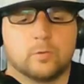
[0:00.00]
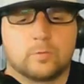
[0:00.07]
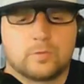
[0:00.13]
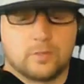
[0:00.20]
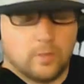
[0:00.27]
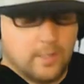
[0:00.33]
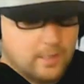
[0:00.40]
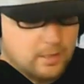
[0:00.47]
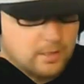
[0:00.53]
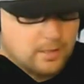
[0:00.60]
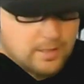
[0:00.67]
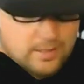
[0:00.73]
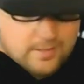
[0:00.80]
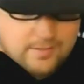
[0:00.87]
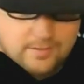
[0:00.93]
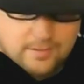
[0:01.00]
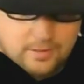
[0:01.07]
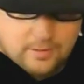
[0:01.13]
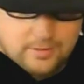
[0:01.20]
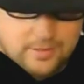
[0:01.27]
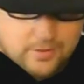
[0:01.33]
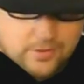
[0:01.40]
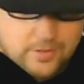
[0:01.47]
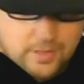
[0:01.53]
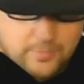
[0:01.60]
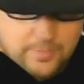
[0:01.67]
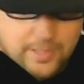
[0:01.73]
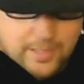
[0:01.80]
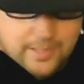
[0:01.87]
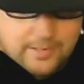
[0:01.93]
So Eric is steering the ship
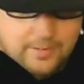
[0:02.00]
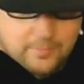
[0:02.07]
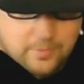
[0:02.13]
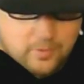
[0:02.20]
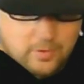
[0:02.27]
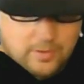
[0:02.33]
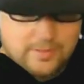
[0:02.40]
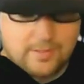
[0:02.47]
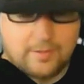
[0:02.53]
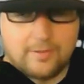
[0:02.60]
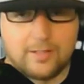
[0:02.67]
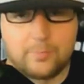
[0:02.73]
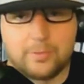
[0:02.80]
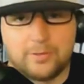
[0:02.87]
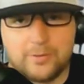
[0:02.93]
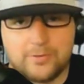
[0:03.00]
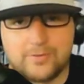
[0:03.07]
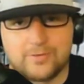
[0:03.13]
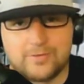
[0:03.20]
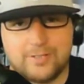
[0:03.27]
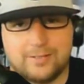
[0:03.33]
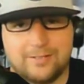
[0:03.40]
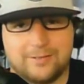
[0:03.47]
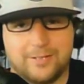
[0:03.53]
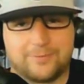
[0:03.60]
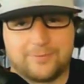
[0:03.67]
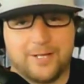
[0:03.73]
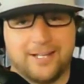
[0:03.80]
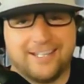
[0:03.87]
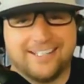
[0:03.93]
behind the boards. I don't think producers get enough
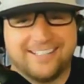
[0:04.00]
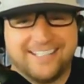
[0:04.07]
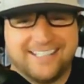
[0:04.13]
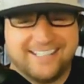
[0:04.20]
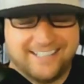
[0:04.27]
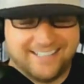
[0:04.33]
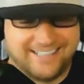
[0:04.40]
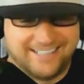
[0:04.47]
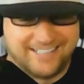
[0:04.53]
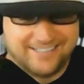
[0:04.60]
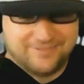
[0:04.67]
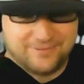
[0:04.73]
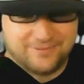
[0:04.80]
credit for